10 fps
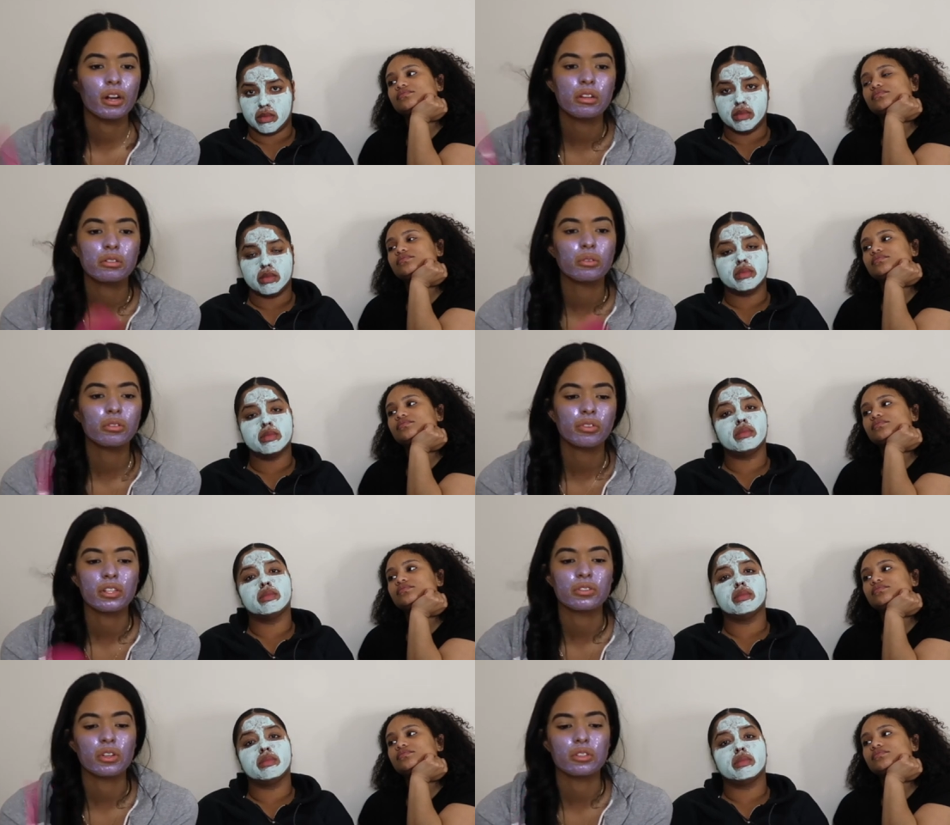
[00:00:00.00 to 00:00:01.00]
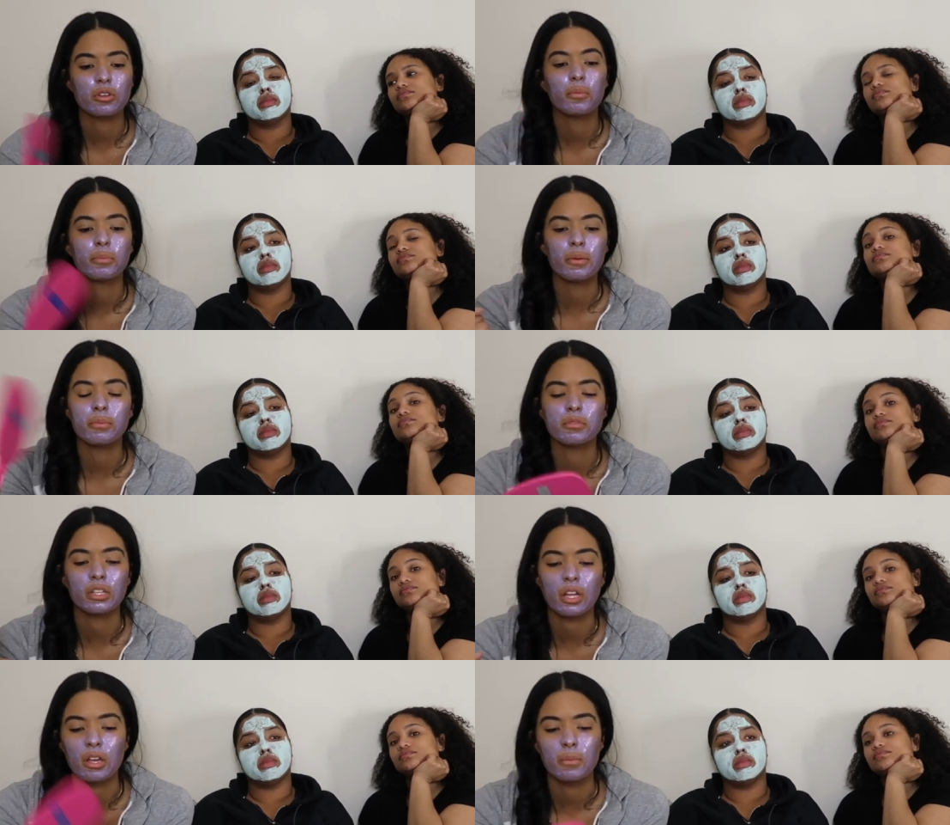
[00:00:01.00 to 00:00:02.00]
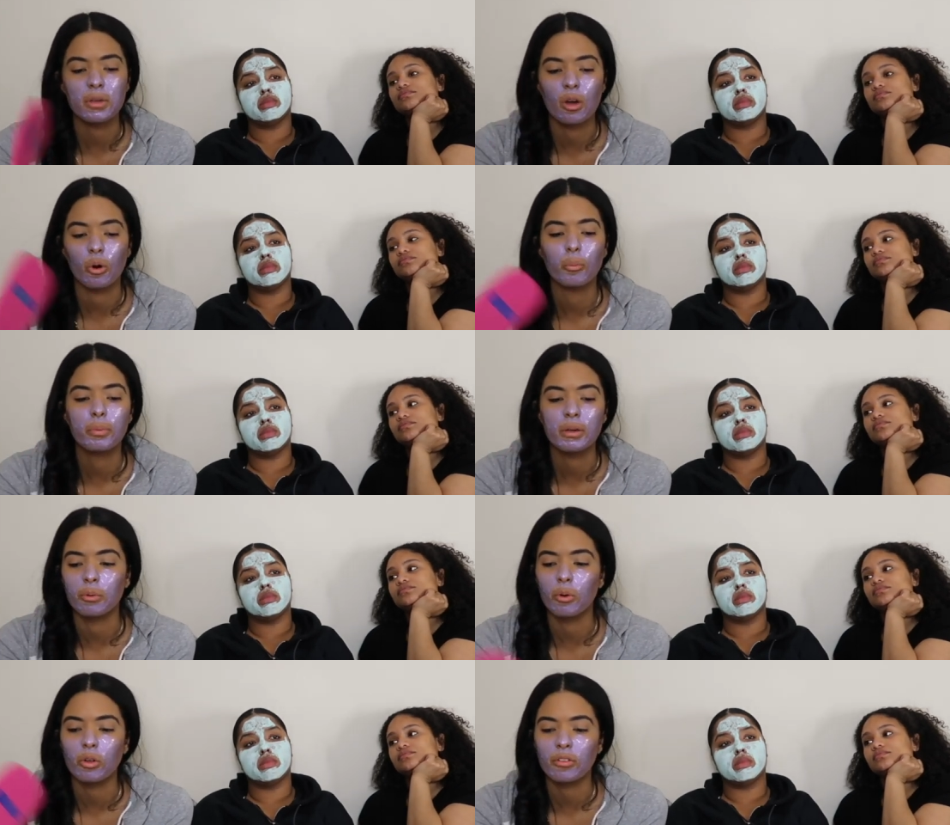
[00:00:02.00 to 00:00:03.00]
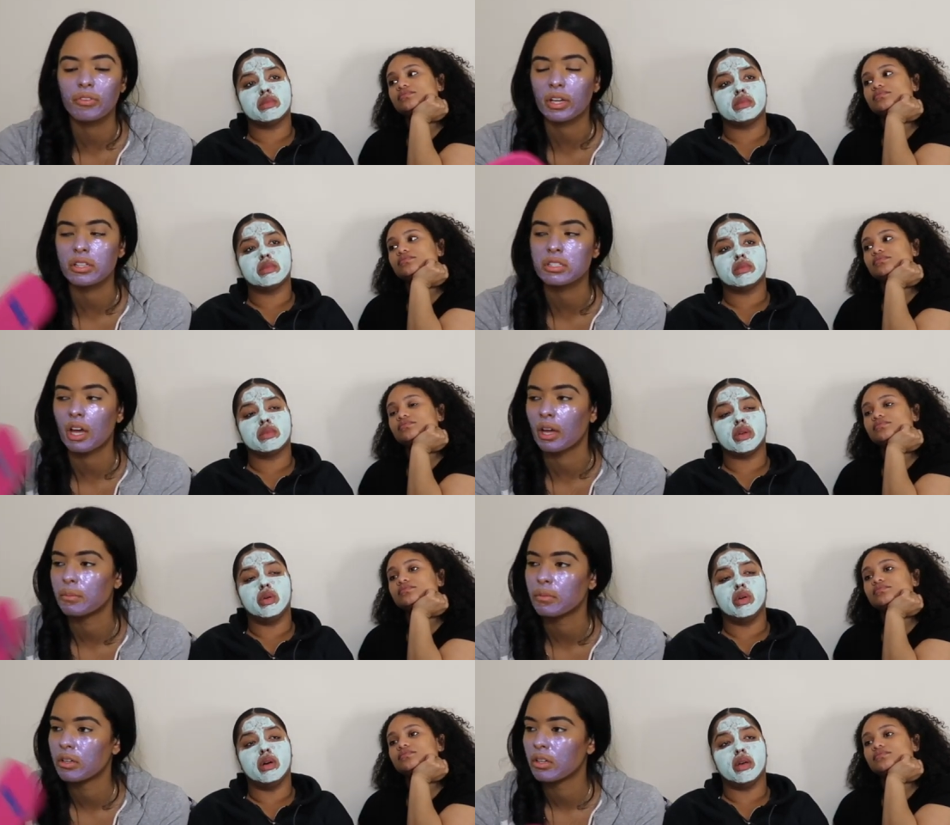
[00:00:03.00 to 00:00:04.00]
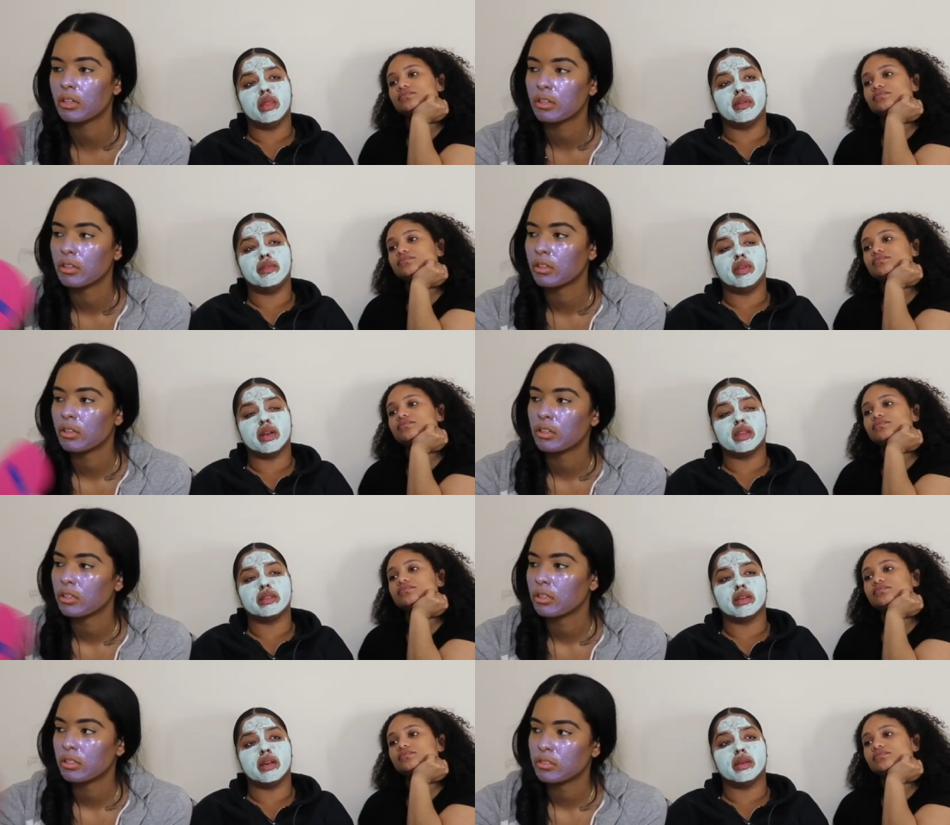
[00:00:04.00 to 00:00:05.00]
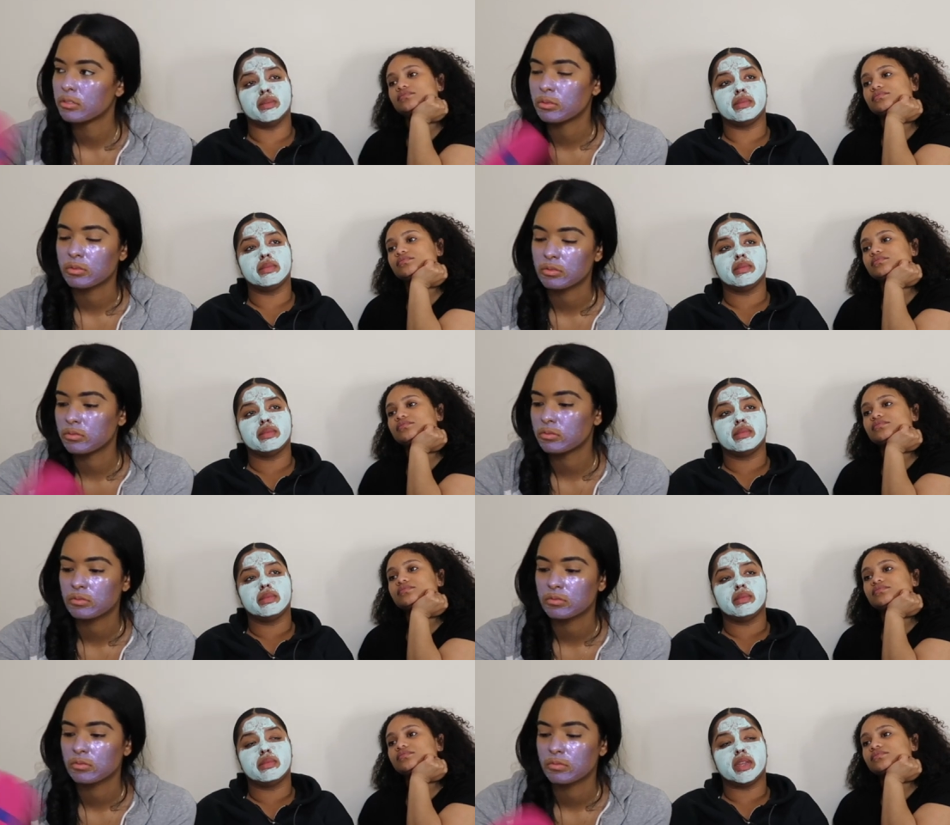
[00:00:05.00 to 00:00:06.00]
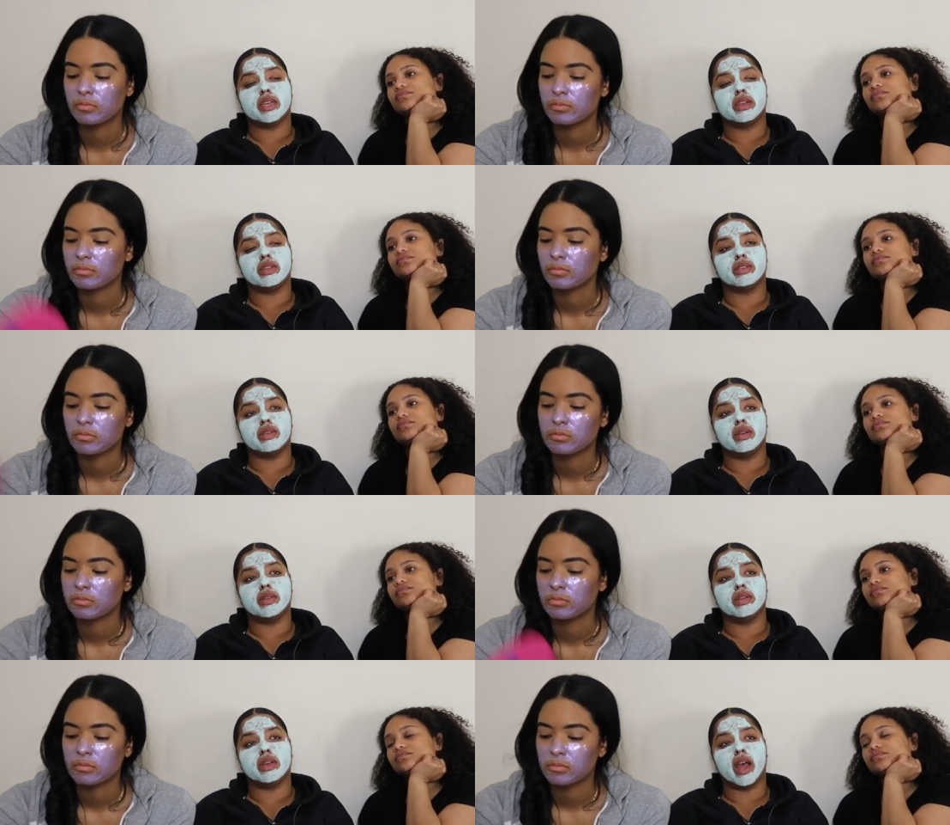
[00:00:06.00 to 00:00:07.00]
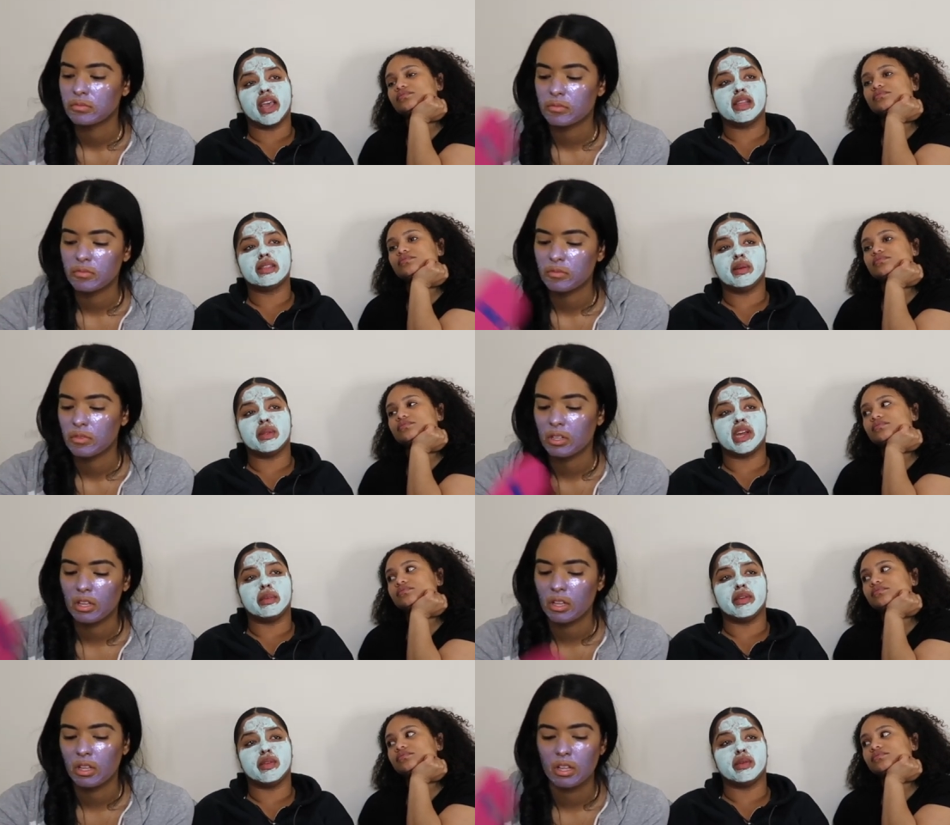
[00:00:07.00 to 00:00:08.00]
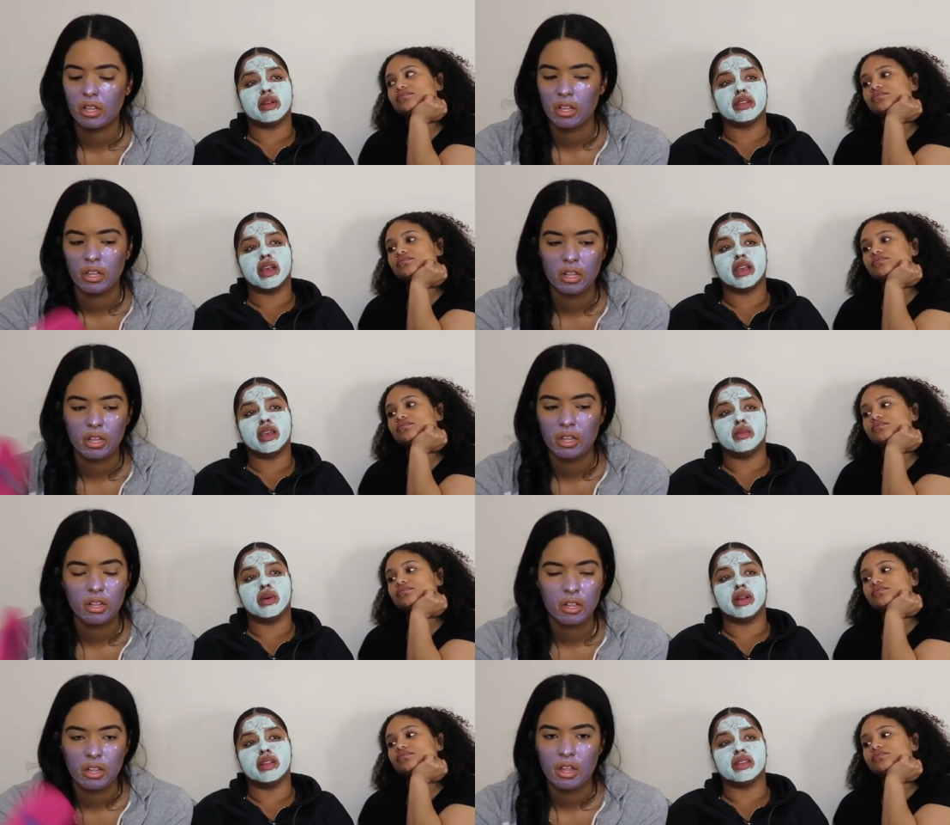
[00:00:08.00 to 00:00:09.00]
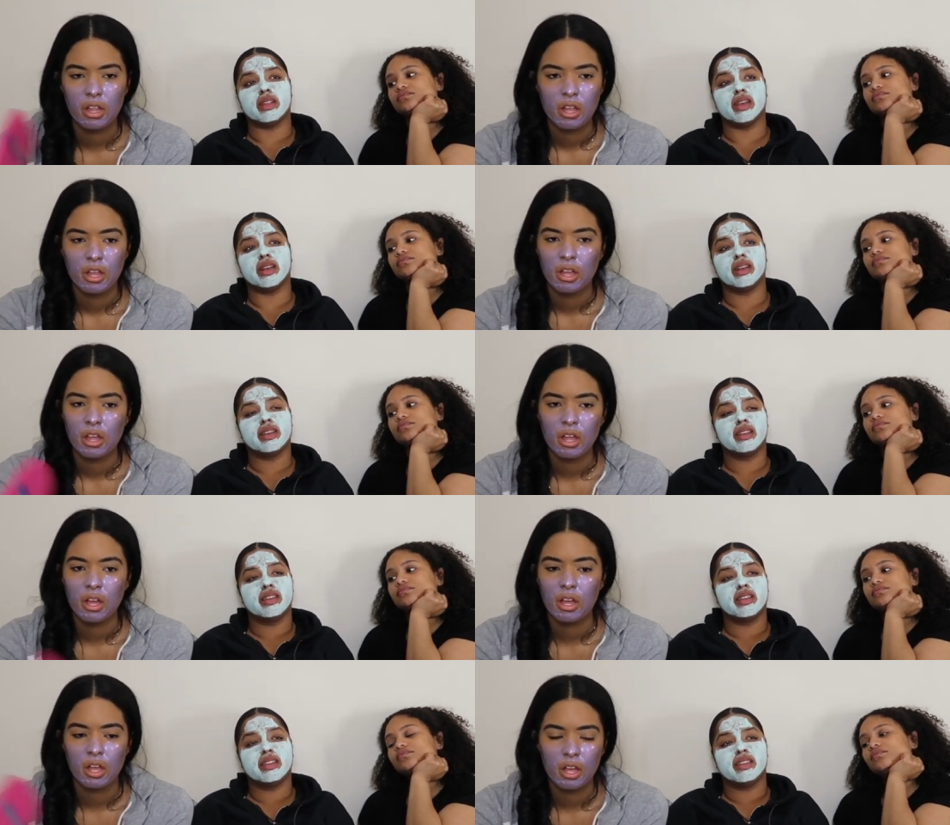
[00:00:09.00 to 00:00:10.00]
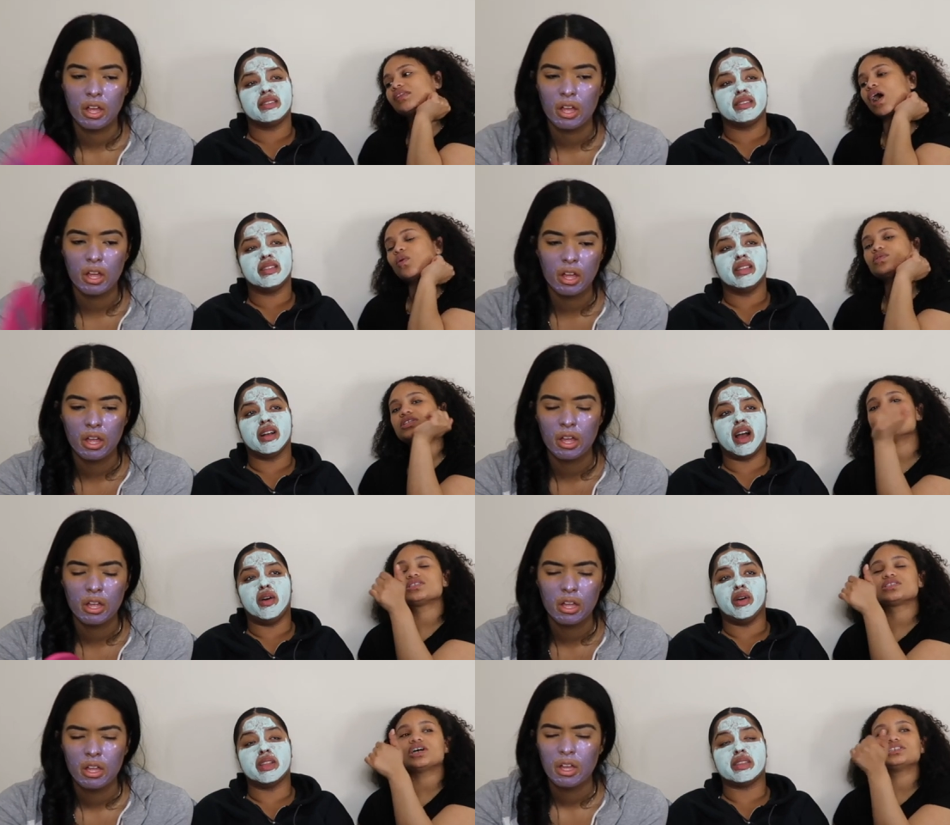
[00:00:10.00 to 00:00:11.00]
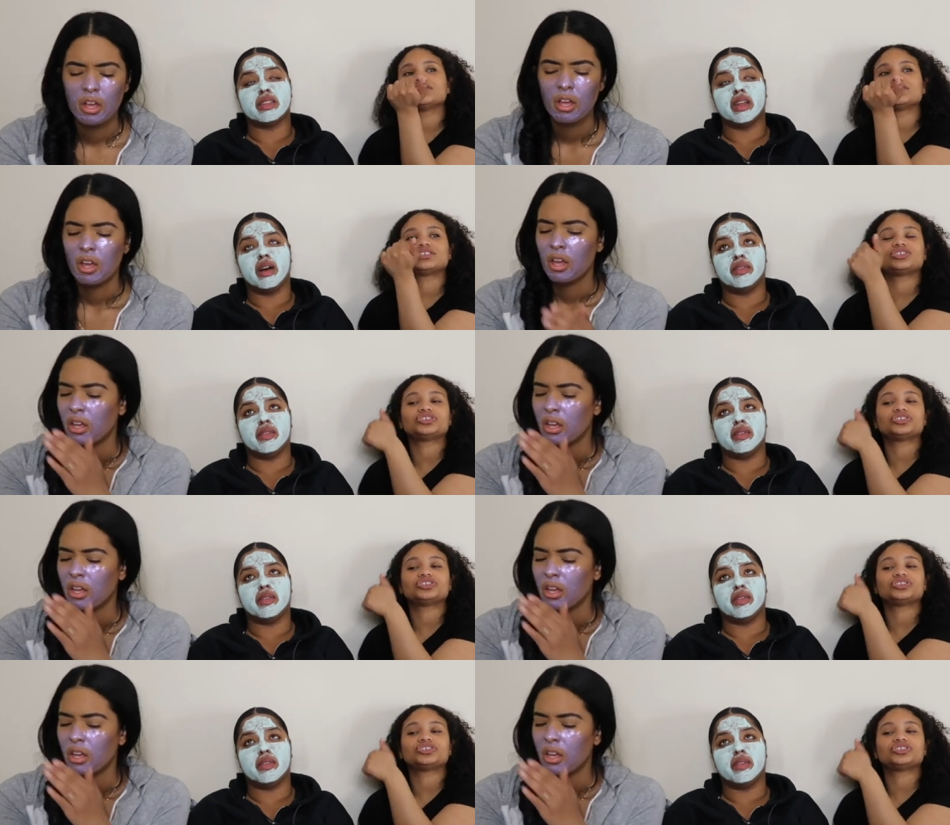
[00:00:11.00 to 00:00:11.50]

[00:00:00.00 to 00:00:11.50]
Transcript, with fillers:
Speaker 1: didn't he do it for his, for his own mm -hmm. and it'd be your own people all the fucking time? Oh, the fucking time.
Speaker 2: That shit's so irritating. I can't stop looking at my phone because I keep wanting to like. I was in such stuff,